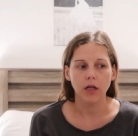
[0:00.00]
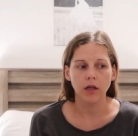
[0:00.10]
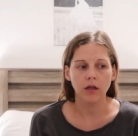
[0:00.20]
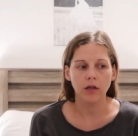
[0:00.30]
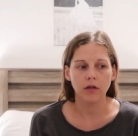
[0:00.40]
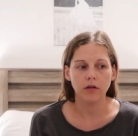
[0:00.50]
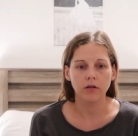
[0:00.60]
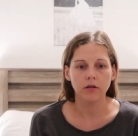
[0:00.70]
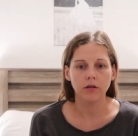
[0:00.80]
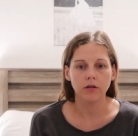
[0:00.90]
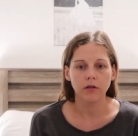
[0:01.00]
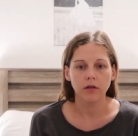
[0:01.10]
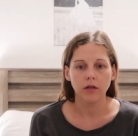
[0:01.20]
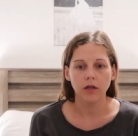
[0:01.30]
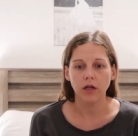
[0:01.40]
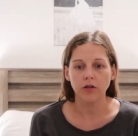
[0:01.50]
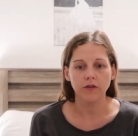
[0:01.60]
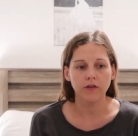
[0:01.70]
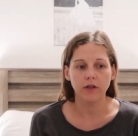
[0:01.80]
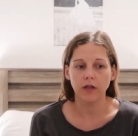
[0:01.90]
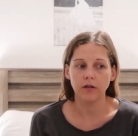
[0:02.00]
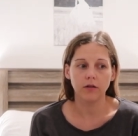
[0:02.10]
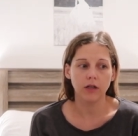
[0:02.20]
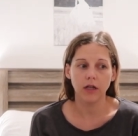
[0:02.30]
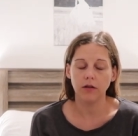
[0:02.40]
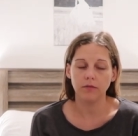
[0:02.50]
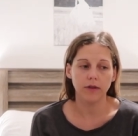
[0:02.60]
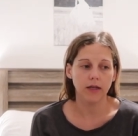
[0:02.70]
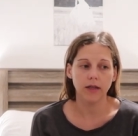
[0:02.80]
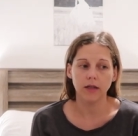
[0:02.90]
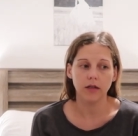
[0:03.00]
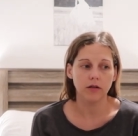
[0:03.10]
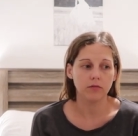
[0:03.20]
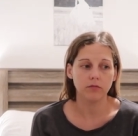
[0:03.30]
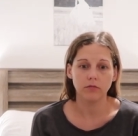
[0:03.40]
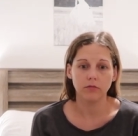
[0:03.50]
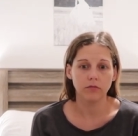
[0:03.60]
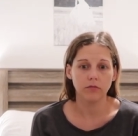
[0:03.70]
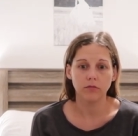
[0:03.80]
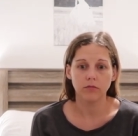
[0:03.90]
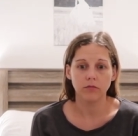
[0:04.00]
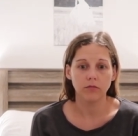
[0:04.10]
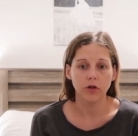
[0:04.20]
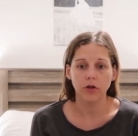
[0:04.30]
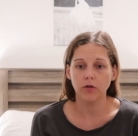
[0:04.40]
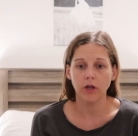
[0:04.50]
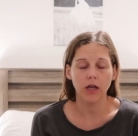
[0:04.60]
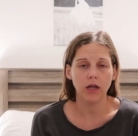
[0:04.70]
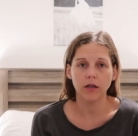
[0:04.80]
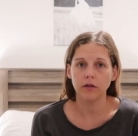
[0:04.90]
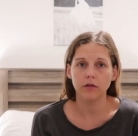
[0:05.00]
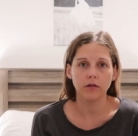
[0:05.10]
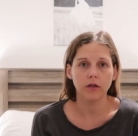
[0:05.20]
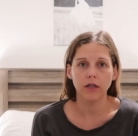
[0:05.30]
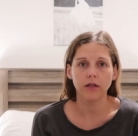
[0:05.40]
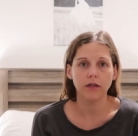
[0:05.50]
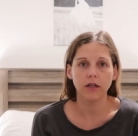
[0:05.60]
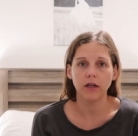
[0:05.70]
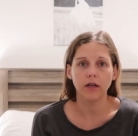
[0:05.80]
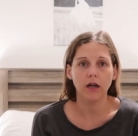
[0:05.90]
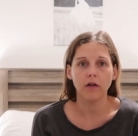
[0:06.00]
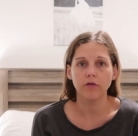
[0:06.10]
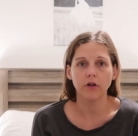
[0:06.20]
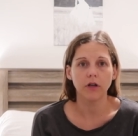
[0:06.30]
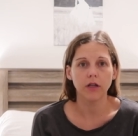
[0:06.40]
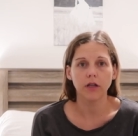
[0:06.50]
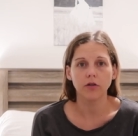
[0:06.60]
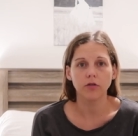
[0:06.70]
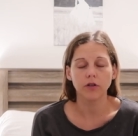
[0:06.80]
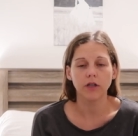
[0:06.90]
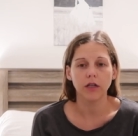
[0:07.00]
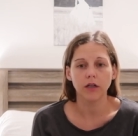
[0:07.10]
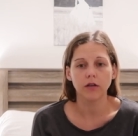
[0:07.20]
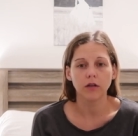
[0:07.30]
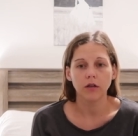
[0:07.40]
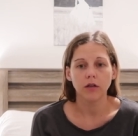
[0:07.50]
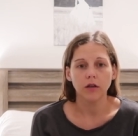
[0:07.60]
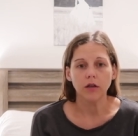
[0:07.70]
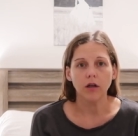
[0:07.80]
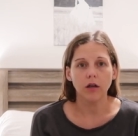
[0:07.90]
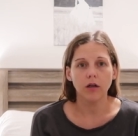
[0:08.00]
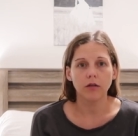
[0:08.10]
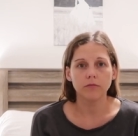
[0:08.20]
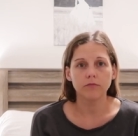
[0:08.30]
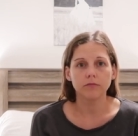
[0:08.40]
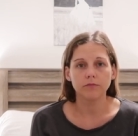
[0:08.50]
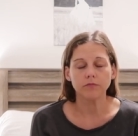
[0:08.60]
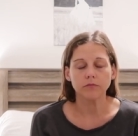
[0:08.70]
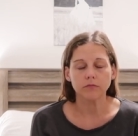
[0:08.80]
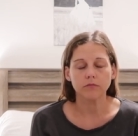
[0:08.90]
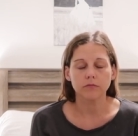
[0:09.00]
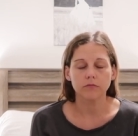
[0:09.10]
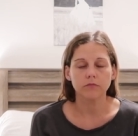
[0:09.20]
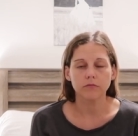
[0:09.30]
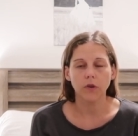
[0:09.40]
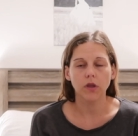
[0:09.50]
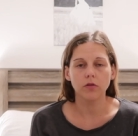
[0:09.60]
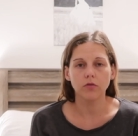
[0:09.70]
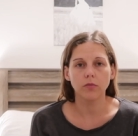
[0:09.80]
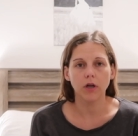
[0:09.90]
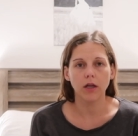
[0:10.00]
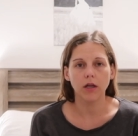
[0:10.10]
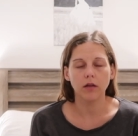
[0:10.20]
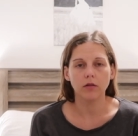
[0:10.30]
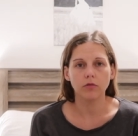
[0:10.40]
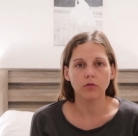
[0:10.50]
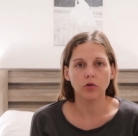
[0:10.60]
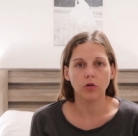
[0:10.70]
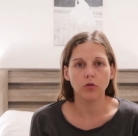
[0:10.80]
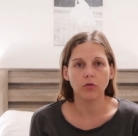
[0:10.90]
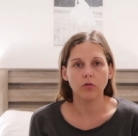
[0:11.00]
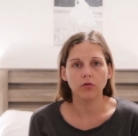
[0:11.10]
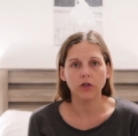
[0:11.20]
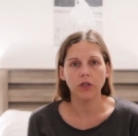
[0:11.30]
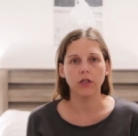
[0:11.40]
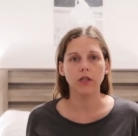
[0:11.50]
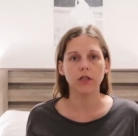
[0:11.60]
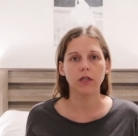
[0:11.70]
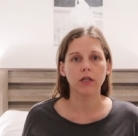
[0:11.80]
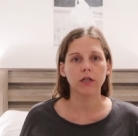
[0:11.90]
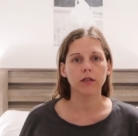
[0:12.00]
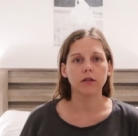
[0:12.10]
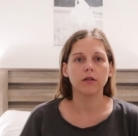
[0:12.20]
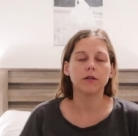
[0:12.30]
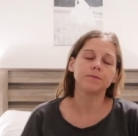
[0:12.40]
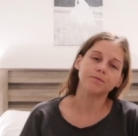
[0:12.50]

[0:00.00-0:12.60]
and yeah she said like I can go ahead and like the day after I can go take um, do my normal routine and